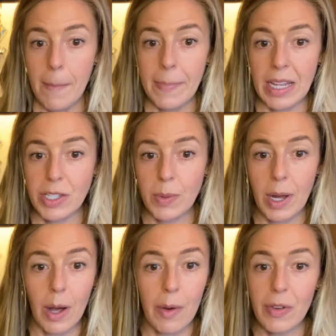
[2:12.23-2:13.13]
but do it
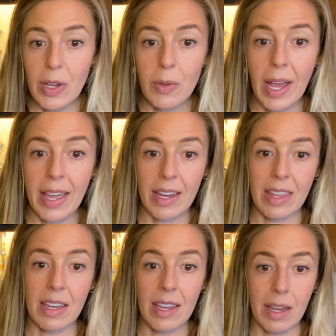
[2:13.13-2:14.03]
however you like. I
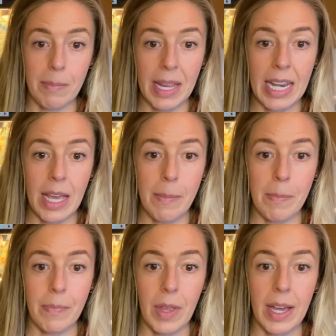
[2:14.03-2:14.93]
think like a
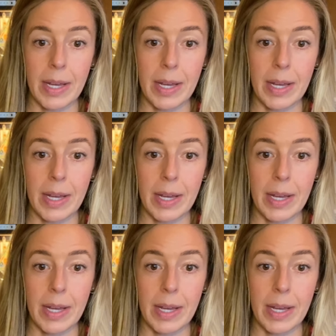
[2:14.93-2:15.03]
medium